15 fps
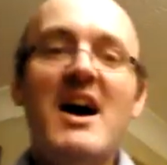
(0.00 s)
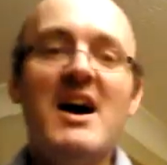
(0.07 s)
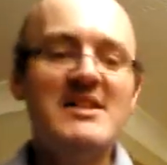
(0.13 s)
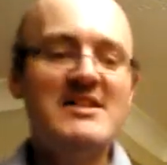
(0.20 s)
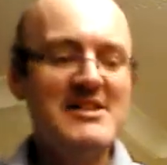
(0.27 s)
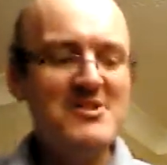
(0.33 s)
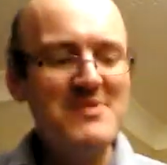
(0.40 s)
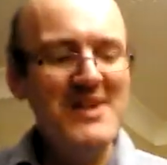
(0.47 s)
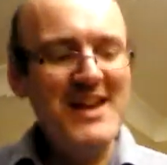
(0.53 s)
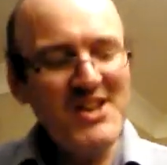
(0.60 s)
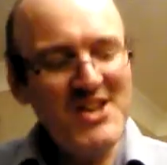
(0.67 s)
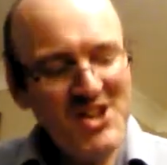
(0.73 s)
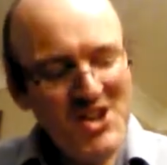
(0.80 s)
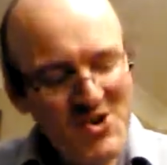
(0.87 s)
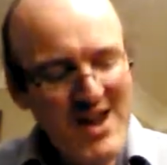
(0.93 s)
until we
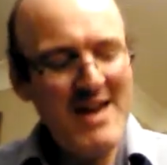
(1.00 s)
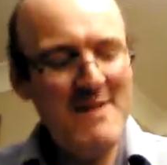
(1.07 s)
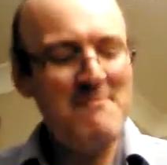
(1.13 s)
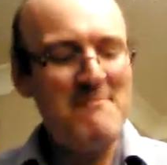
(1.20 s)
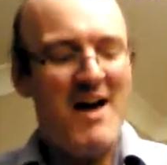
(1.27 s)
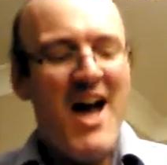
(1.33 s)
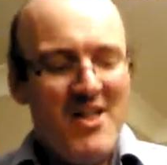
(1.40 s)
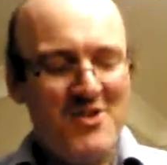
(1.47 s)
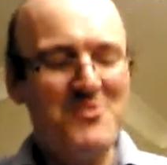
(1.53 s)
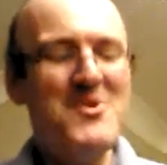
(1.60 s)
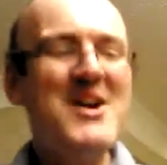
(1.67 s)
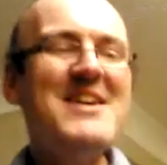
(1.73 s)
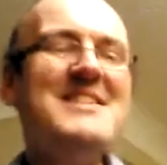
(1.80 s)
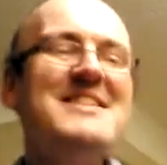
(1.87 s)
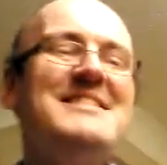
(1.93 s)
knew him. The
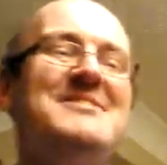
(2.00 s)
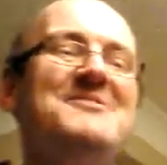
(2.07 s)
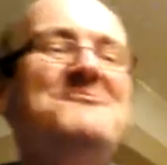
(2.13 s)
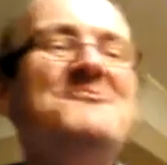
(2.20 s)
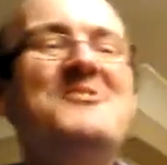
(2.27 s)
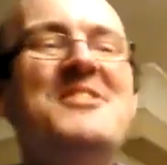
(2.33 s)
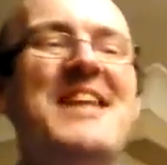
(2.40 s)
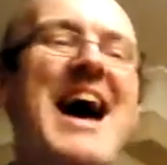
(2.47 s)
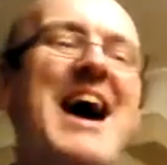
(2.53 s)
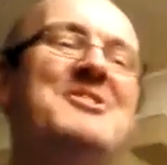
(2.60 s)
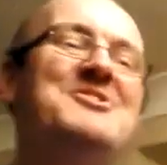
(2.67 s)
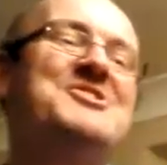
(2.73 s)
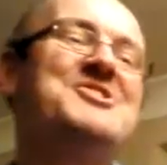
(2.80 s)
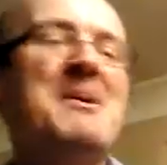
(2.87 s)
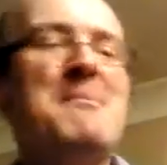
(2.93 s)
words of Wodehouse
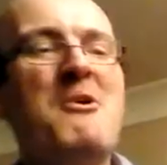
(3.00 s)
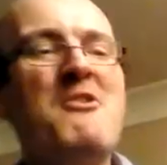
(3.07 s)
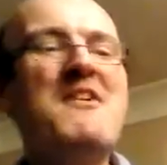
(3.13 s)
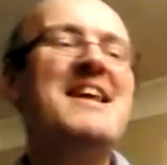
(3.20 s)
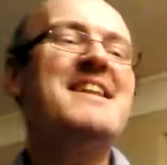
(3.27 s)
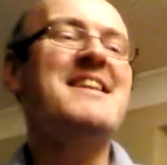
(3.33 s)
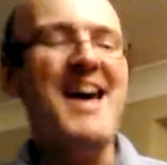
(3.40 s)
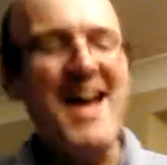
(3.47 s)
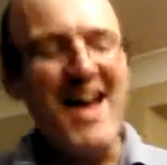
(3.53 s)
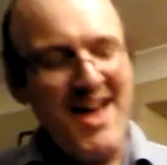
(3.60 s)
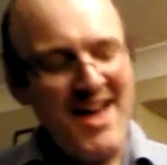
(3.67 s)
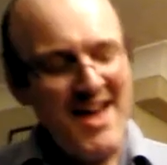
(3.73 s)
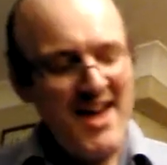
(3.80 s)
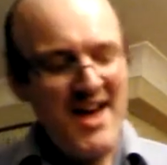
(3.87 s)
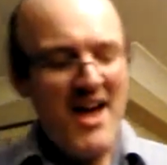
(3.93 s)
shimmer in
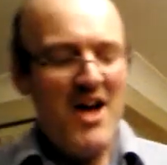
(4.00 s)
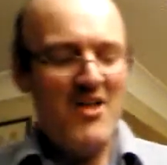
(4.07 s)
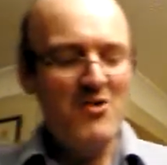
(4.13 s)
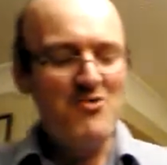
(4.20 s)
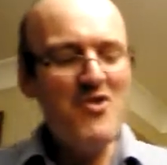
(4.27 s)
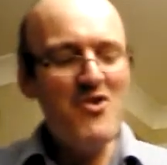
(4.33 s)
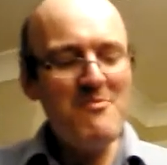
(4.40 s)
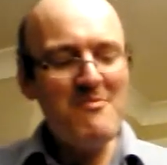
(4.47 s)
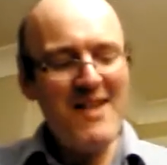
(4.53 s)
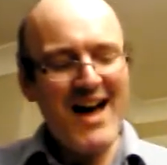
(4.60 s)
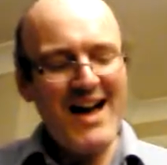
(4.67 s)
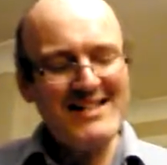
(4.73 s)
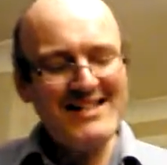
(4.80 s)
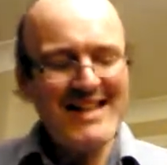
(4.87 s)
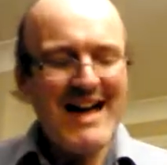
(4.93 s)
the room,
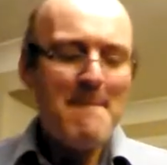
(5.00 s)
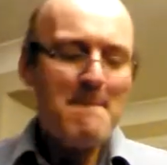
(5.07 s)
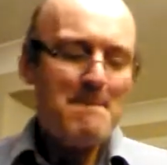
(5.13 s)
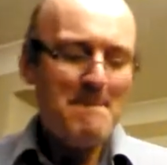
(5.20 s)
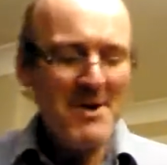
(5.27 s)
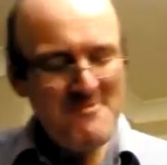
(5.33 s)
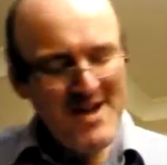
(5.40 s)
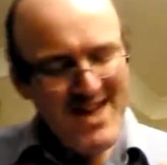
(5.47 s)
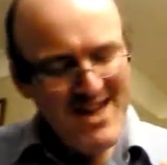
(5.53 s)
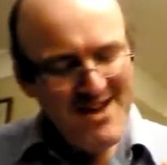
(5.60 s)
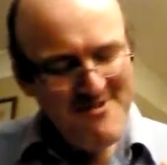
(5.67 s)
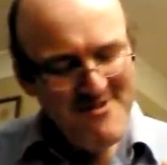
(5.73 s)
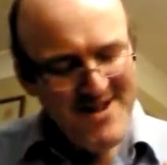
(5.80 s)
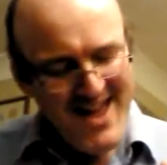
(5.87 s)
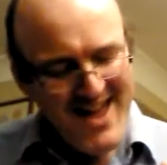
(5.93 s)
lights up and
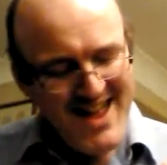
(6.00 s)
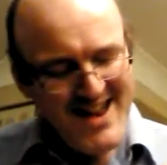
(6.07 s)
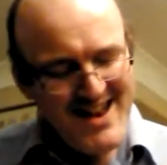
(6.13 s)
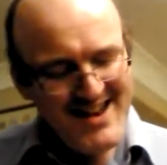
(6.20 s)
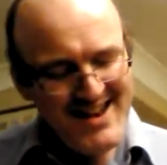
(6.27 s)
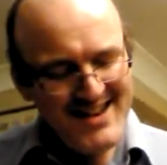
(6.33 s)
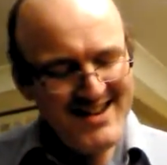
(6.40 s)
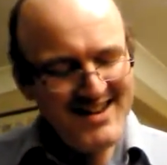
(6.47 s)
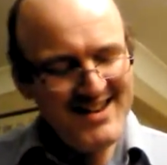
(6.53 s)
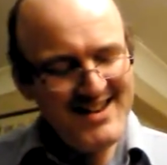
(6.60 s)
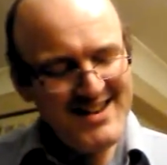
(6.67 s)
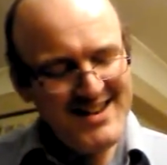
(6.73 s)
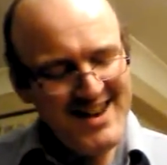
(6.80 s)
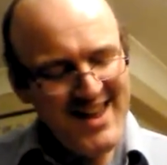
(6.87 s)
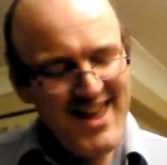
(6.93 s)
we're
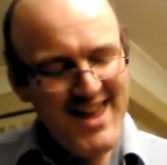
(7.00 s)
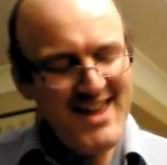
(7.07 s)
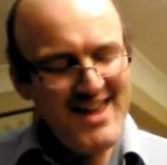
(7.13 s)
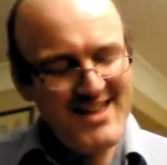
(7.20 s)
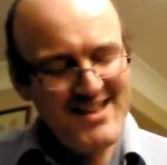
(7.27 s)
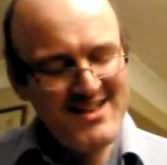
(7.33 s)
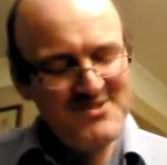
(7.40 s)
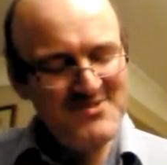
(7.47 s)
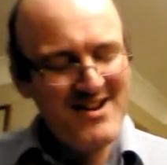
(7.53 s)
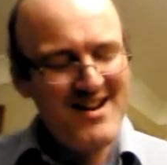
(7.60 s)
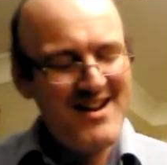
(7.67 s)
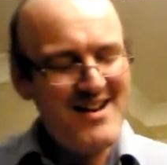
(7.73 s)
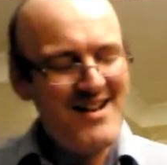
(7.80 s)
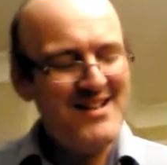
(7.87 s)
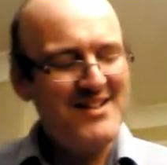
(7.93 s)
in his
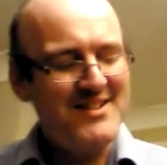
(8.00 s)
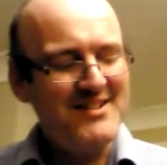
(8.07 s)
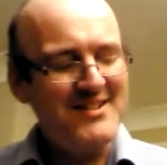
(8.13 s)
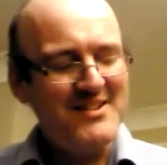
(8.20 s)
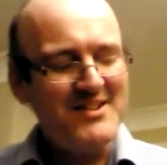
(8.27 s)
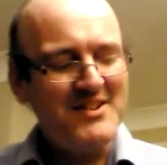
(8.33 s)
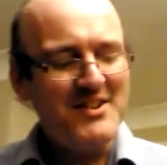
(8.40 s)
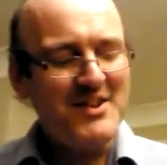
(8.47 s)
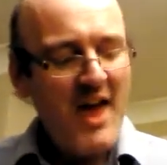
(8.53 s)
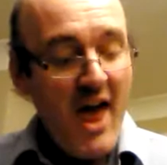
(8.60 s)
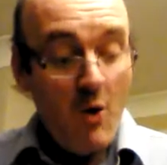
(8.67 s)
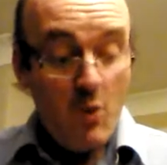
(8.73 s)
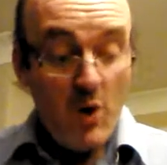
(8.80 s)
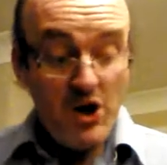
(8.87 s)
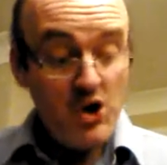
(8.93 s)
world.
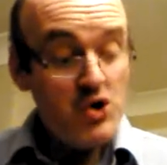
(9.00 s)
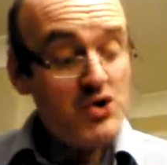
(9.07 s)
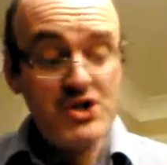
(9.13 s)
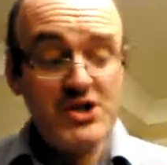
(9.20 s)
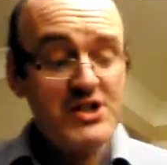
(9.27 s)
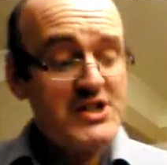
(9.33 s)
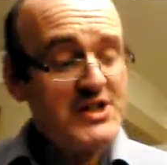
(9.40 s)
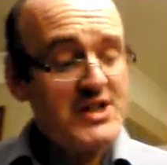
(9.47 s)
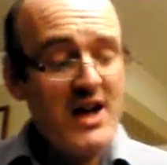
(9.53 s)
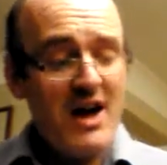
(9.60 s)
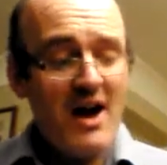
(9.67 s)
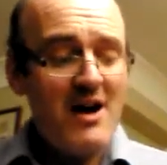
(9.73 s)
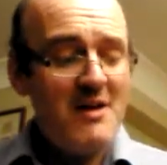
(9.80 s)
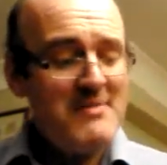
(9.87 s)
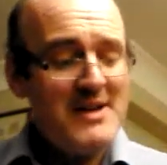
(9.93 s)
Well, you just
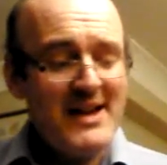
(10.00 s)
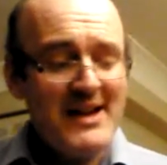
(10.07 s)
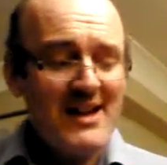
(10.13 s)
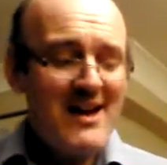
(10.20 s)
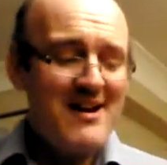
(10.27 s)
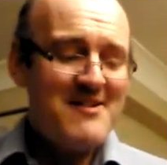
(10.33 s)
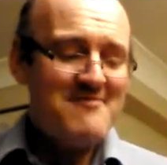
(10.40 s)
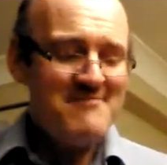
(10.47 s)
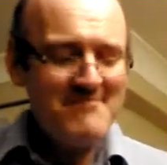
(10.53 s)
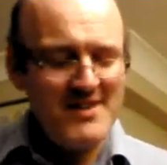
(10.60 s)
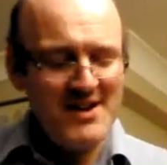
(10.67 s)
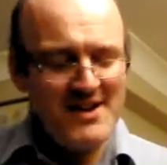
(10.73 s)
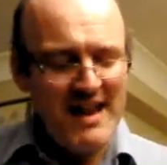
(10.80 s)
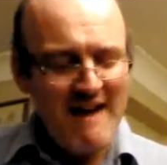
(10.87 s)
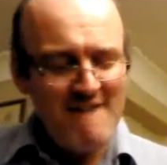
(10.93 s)
can't be glum,
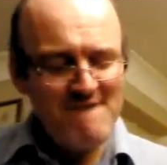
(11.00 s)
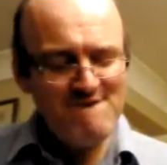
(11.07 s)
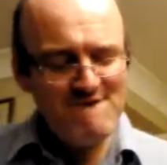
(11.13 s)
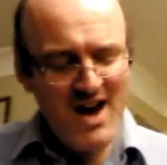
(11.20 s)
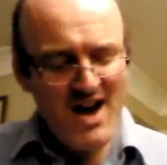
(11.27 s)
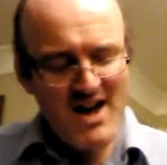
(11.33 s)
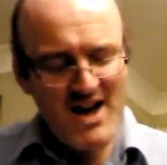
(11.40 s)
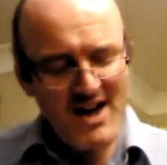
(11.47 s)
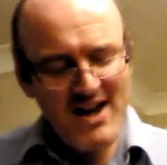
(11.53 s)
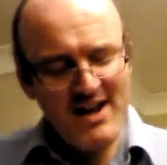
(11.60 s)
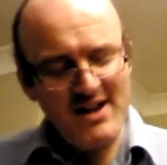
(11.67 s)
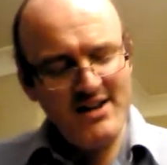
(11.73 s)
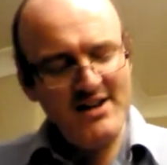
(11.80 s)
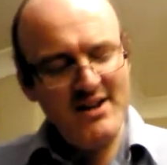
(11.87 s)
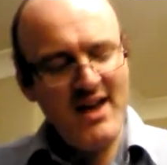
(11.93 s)
and I
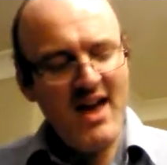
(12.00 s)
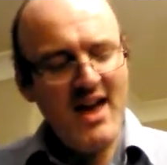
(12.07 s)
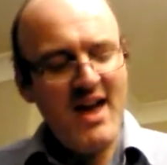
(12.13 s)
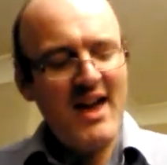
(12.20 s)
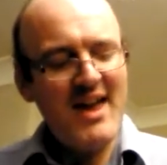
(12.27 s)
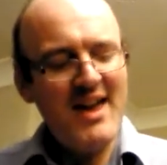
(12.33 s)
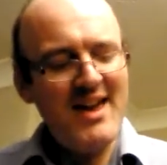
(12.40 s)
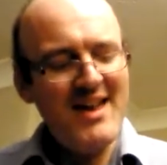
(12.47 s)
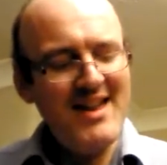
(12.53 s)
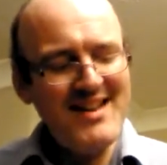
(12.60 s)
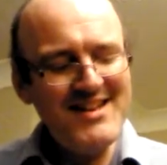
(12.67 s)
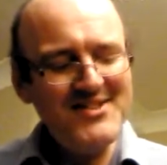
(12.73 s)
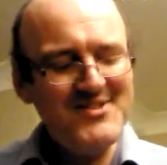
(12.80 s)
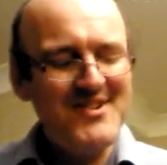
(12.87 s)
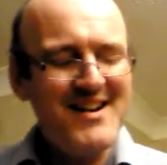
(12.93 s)
find
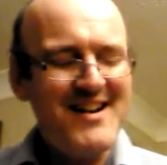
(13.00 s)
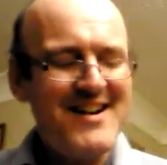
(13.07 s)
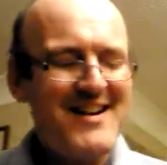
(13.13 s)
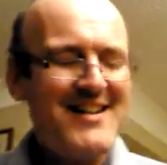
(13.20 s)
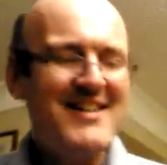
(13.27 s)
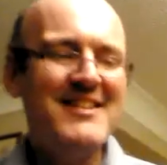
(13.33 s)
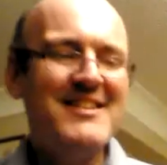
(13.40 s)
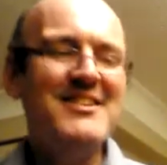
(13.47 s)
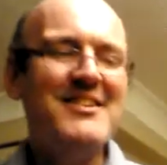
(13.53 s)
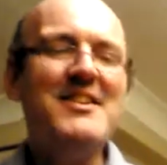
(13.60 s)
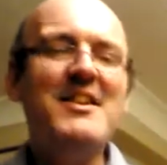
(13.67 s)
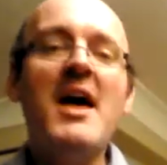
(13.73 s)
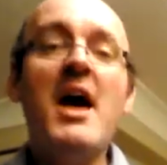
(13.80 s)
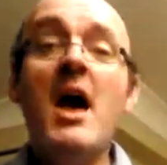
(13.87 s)
his world